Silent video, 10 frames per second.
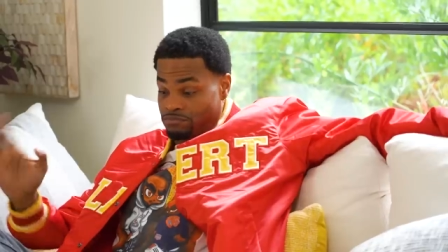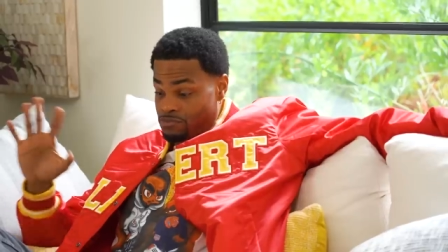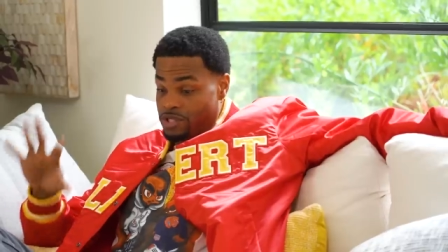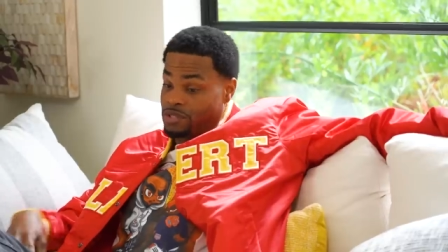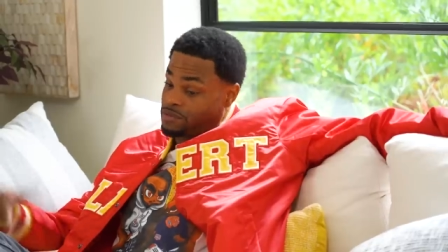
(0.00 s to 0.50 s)

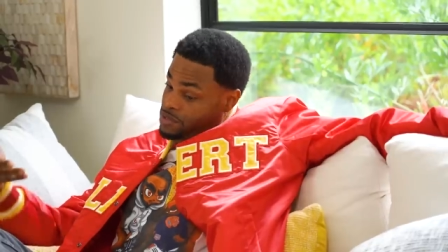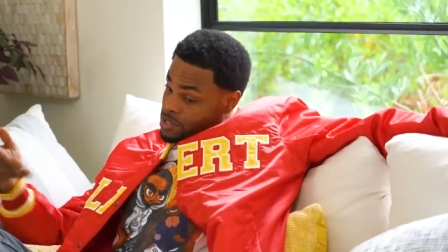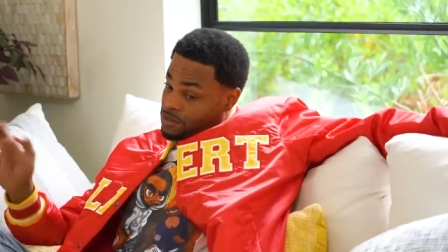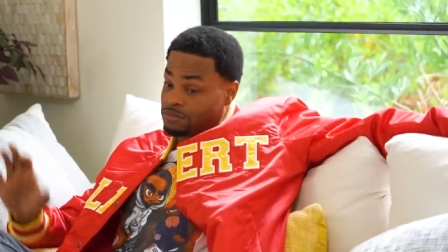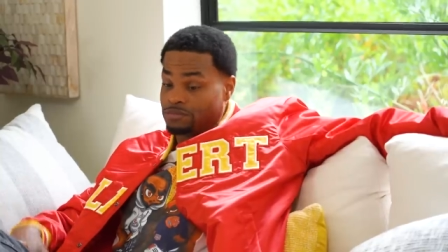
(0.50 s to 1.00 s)
with, you
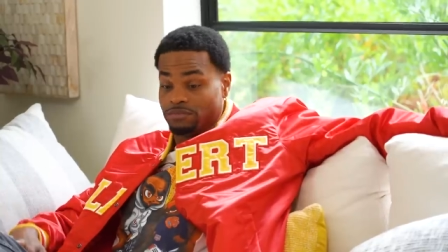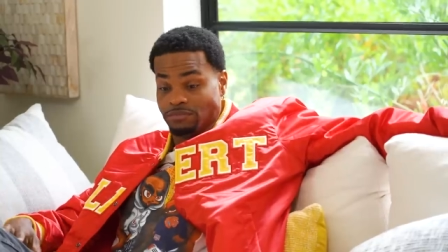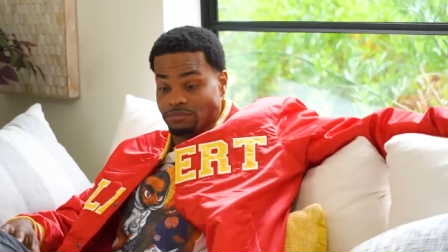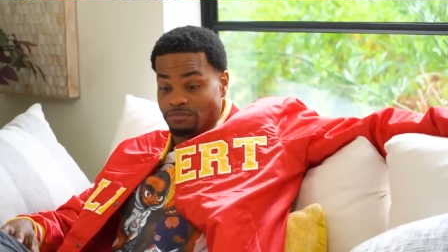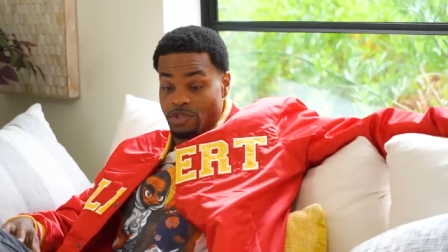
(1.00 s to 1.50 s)
know,
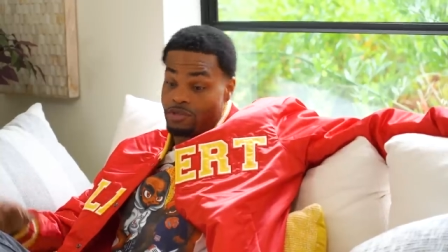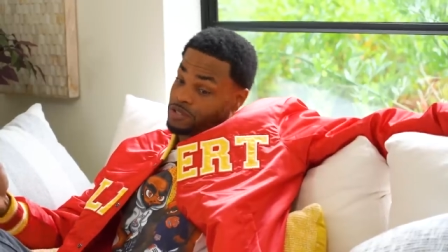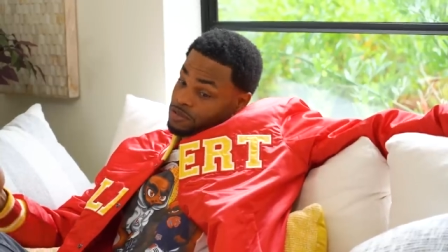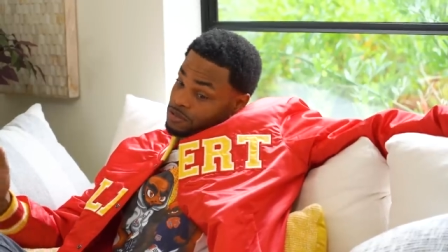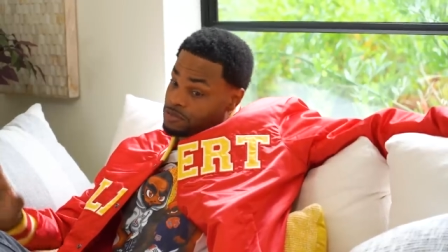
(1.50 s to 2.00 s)

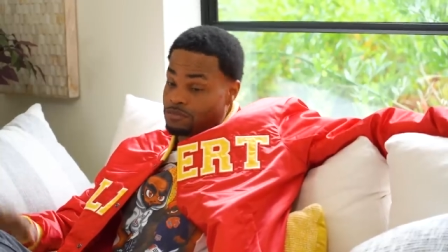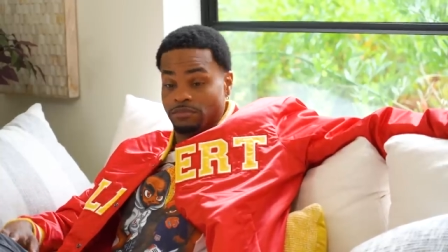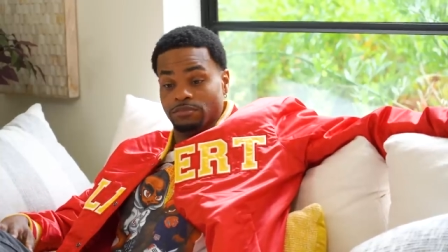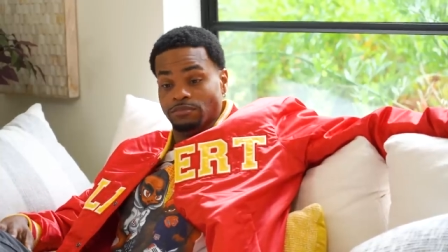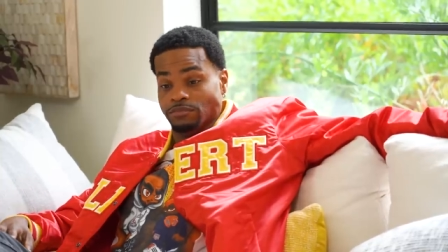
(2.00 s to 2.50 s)
22,
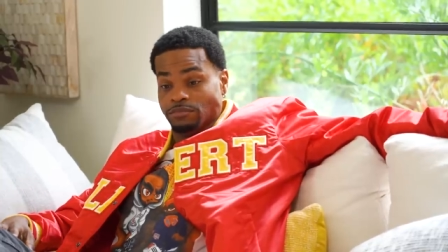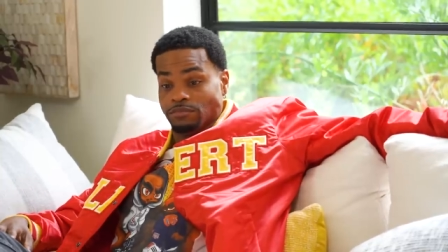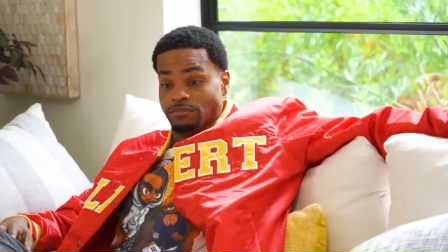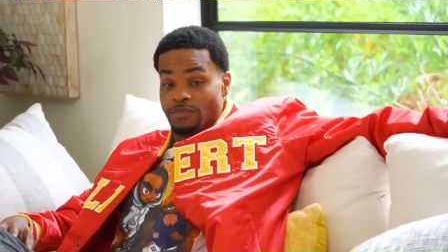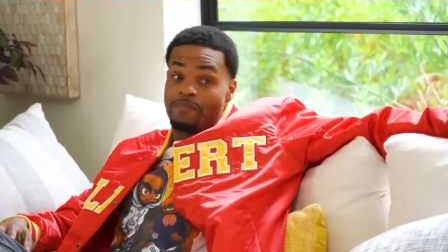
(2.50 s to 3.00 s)

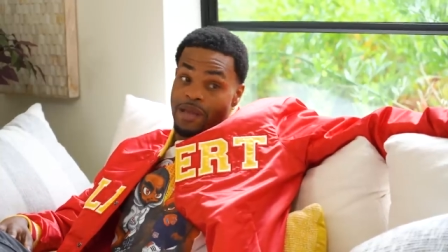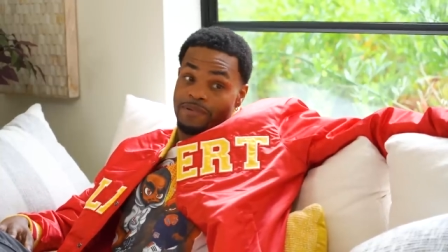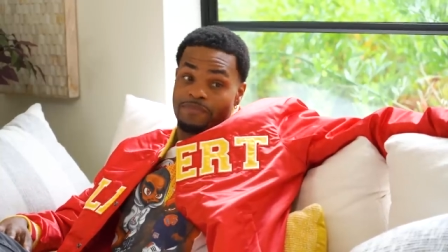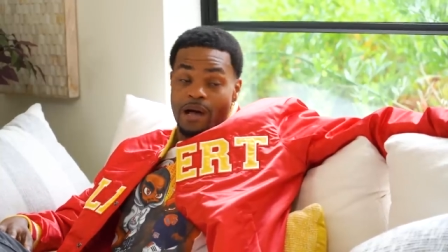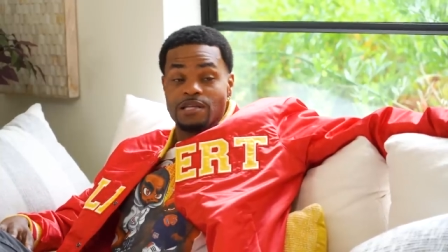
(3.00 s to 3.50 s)
that might
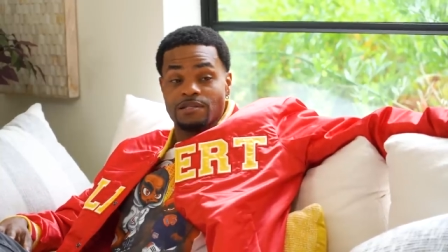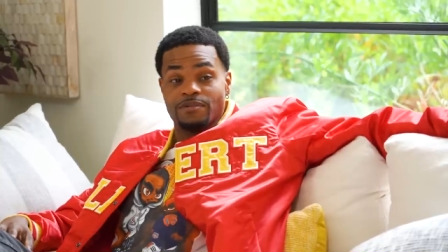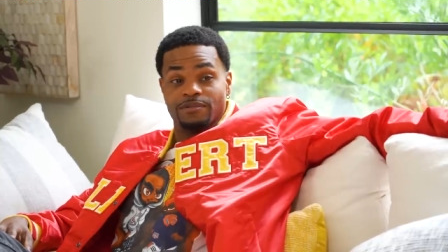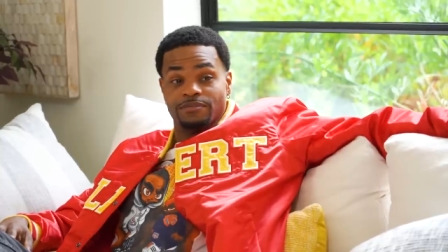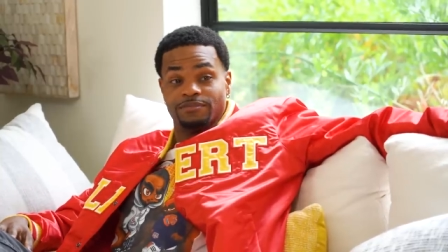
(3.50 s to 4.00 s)
be possible.